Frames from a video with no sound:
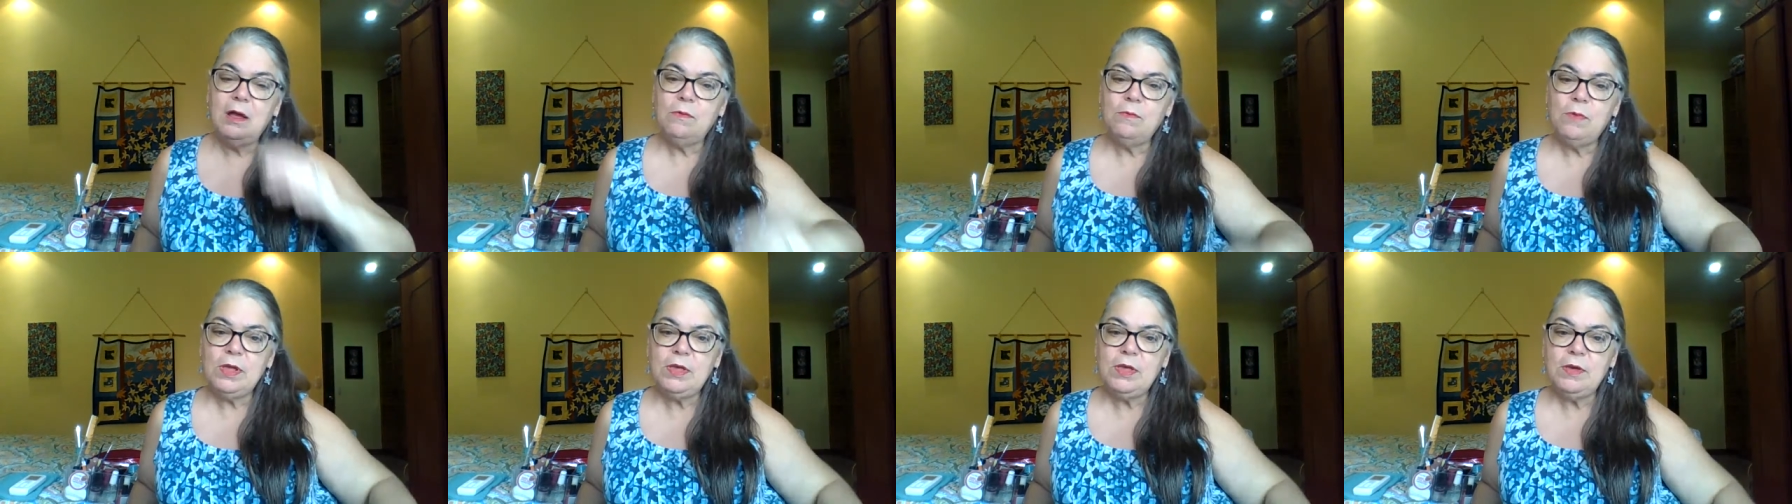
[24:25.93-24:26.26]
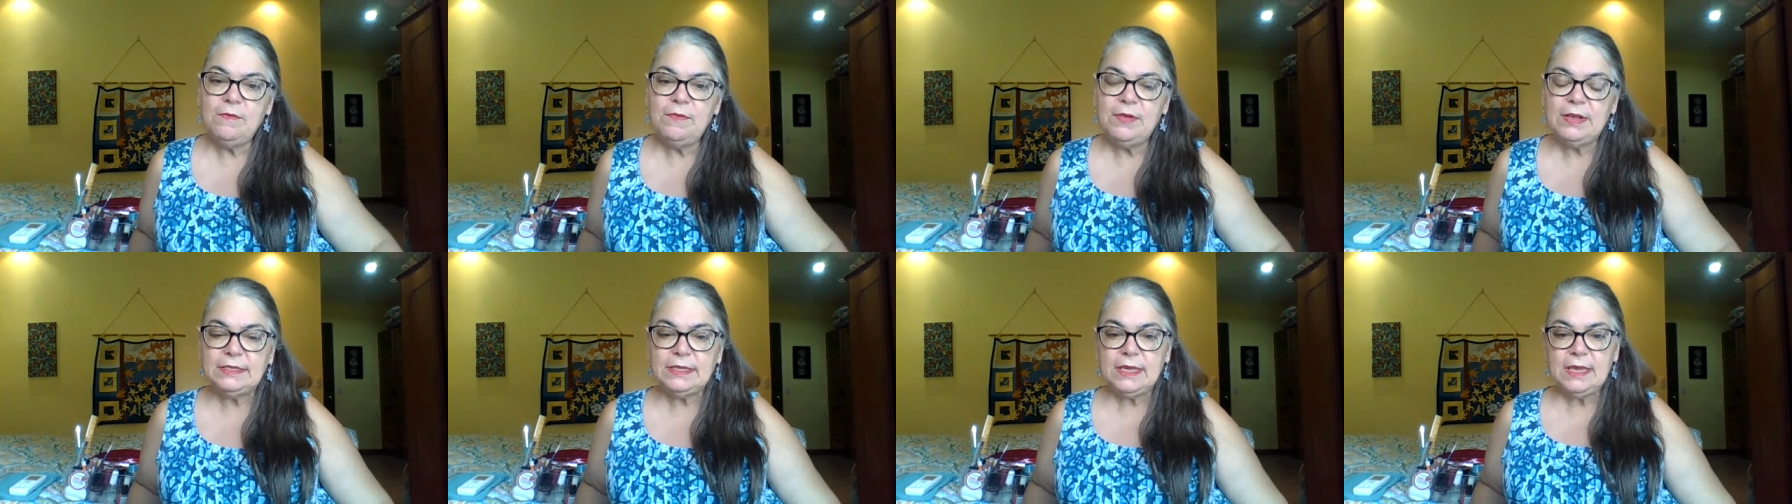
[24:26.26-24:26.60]
when
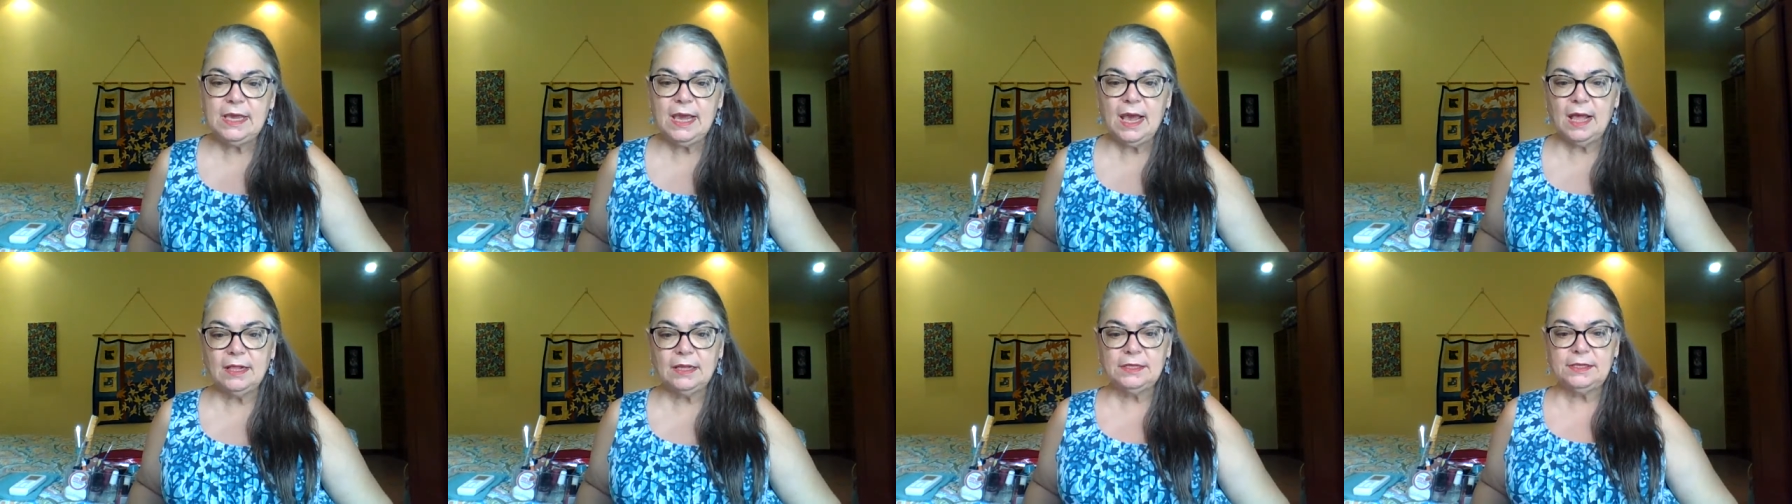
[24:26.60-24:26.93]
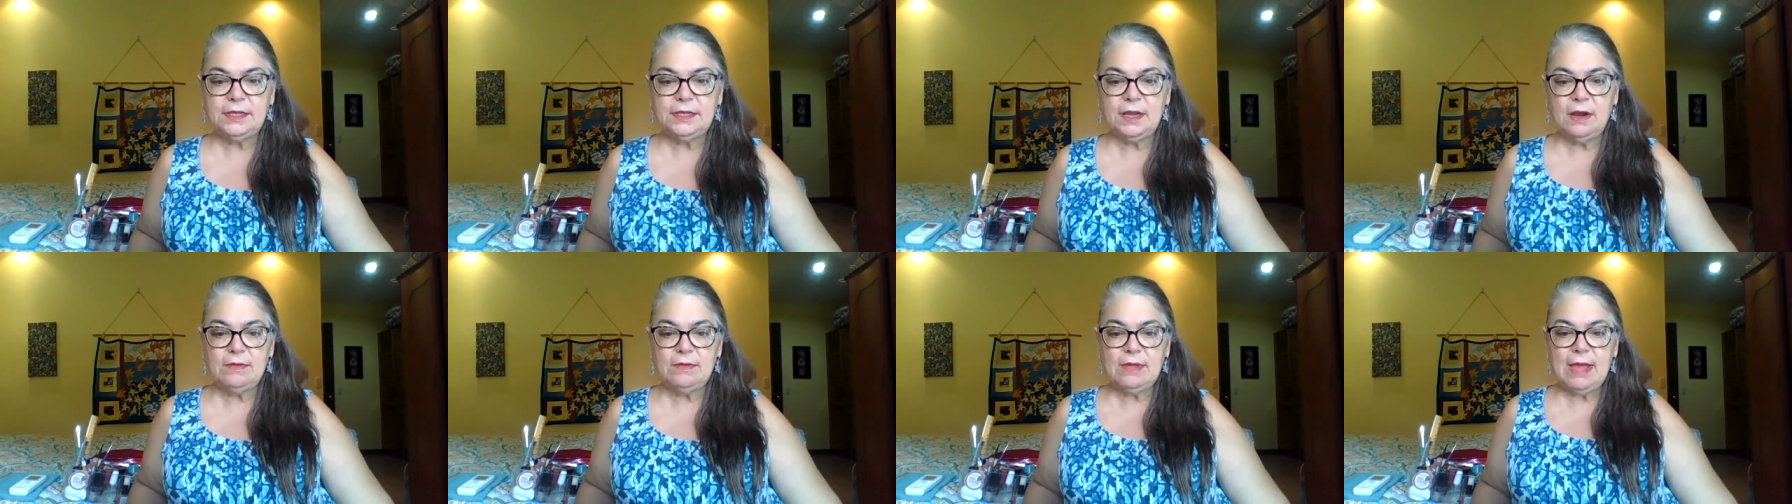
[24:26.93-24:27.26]
you visit
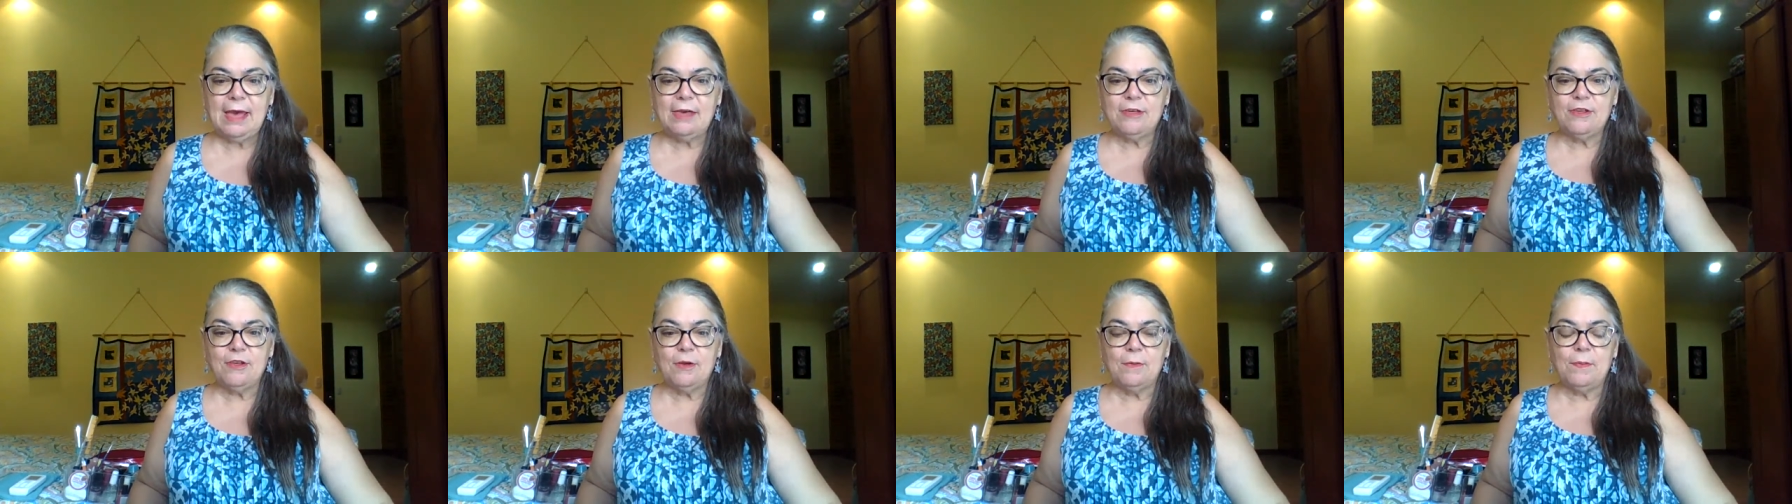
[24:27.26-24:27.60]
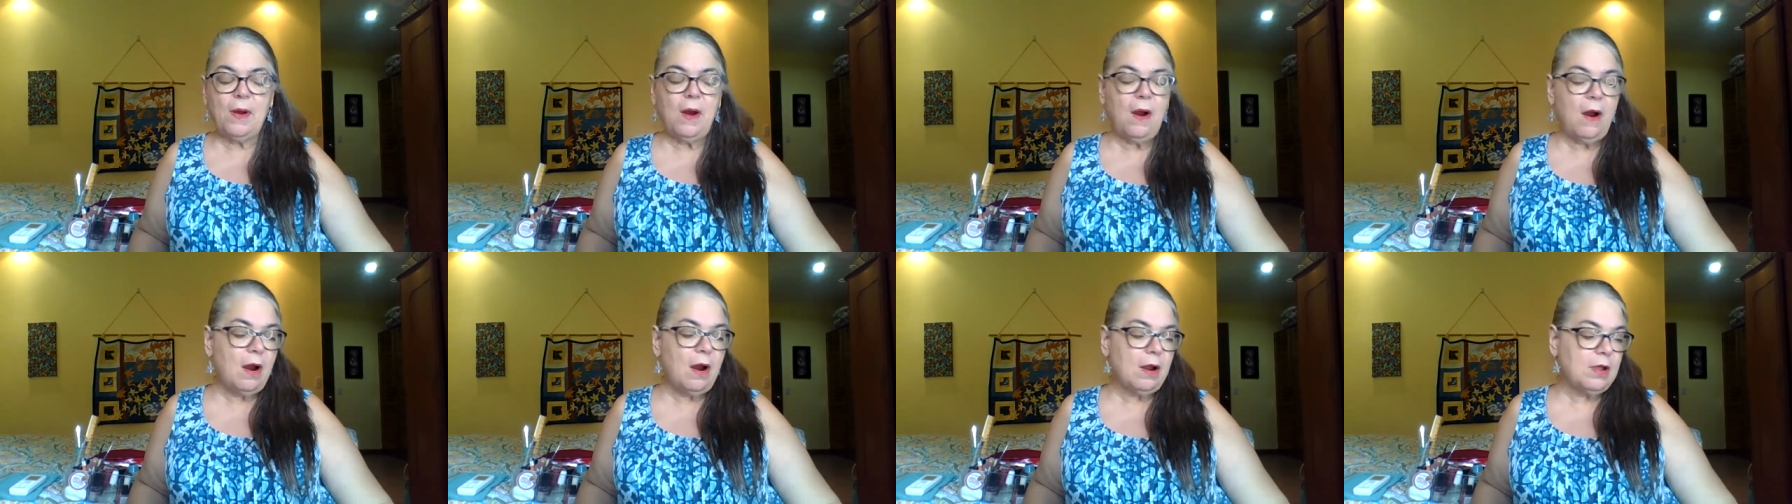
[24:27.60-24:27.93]
Yellowstone National
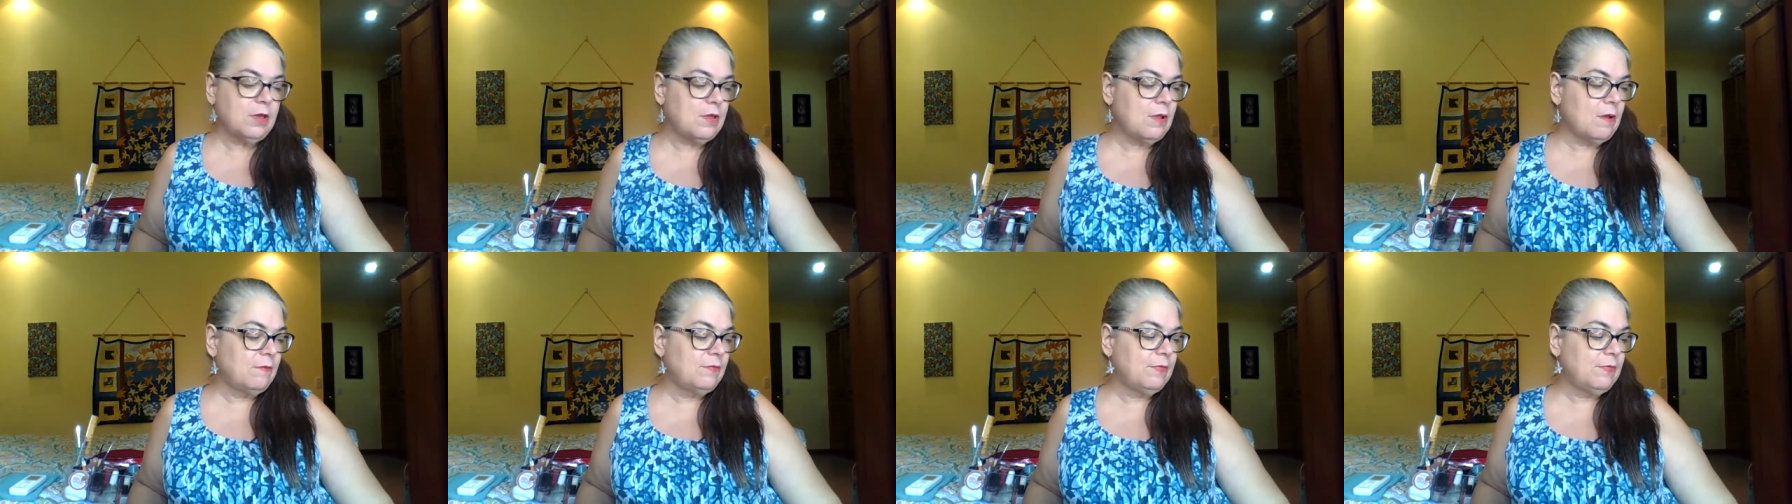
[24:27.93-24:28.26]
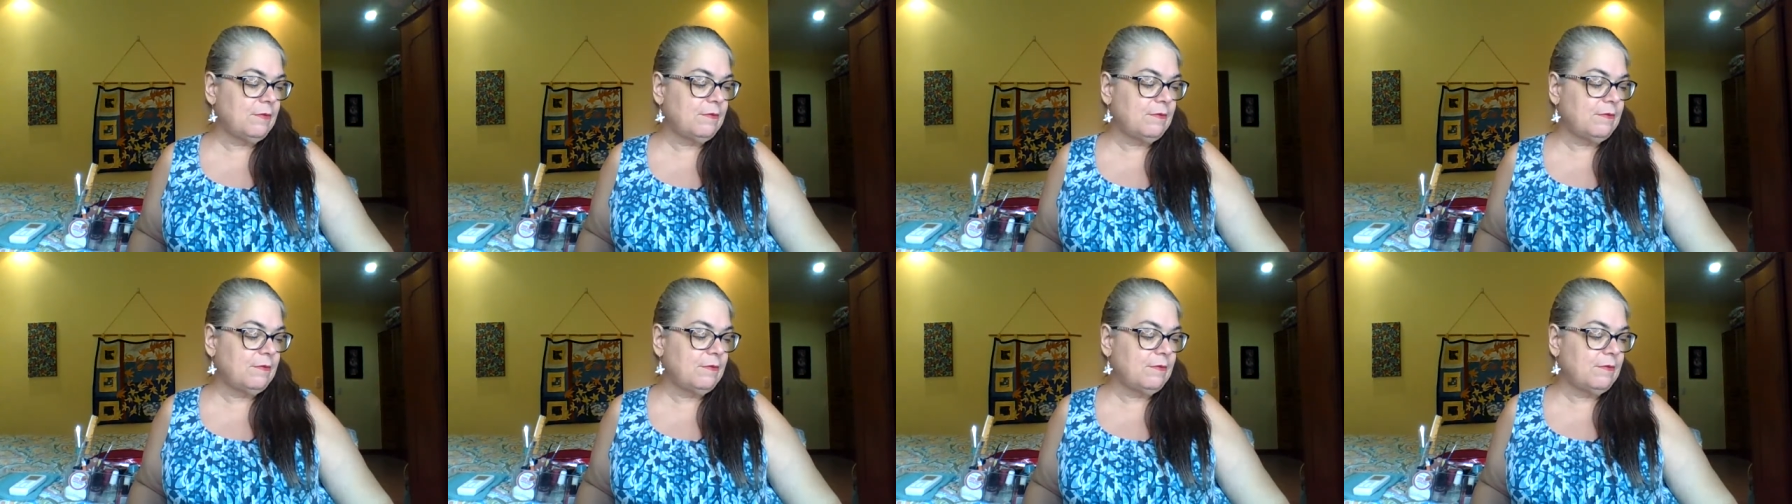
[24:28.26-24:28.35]
Park, you know,